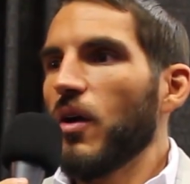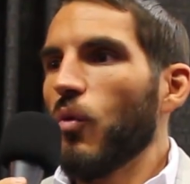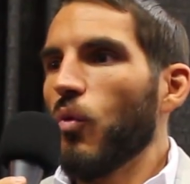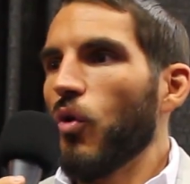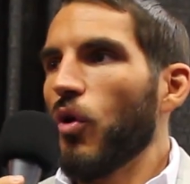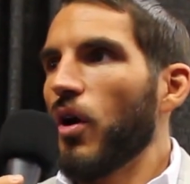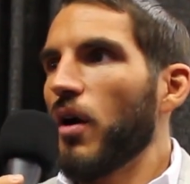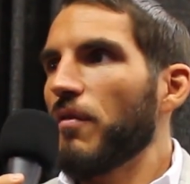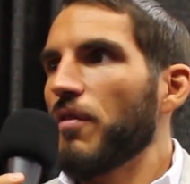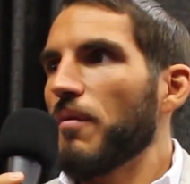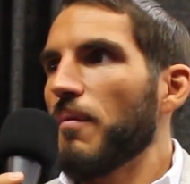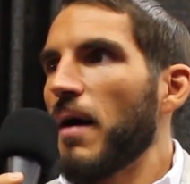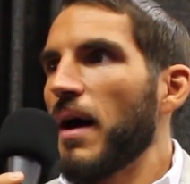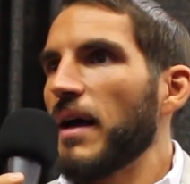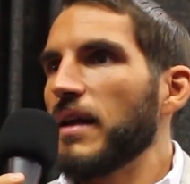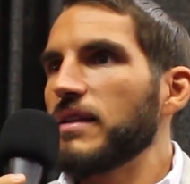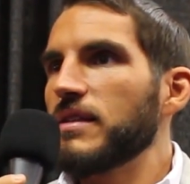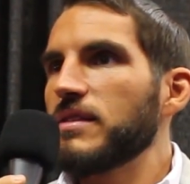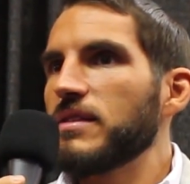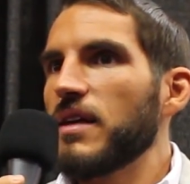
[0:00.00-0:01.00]
We're of the
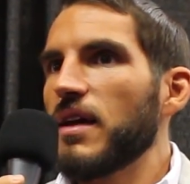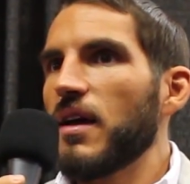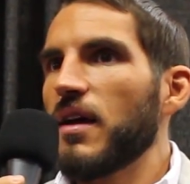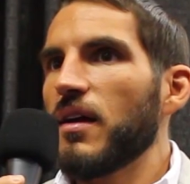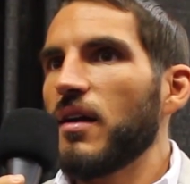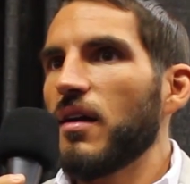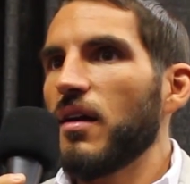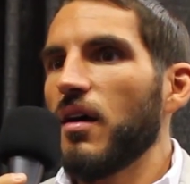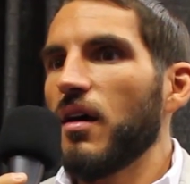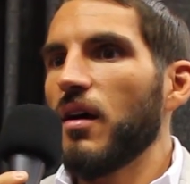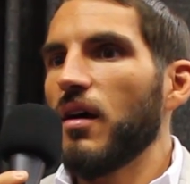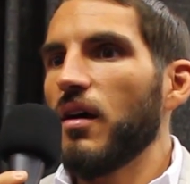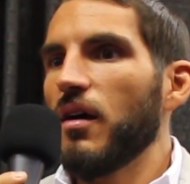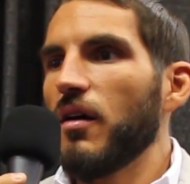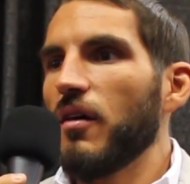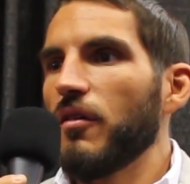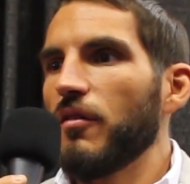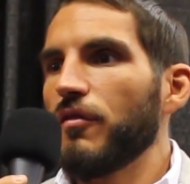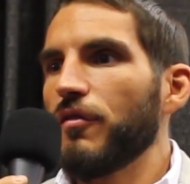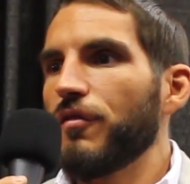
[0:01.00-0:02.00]
mindset
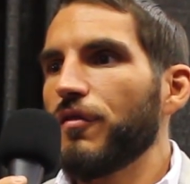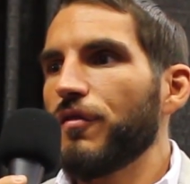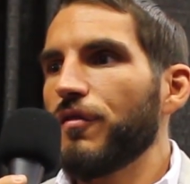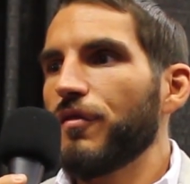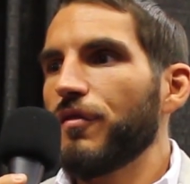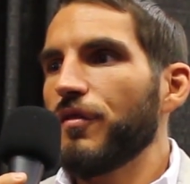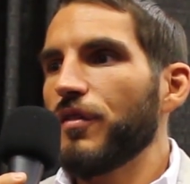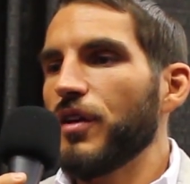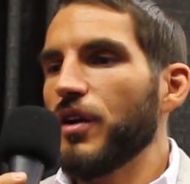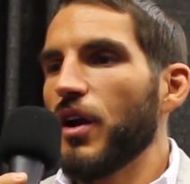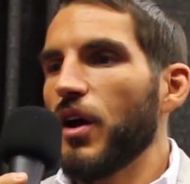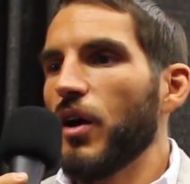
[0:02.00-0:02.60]
of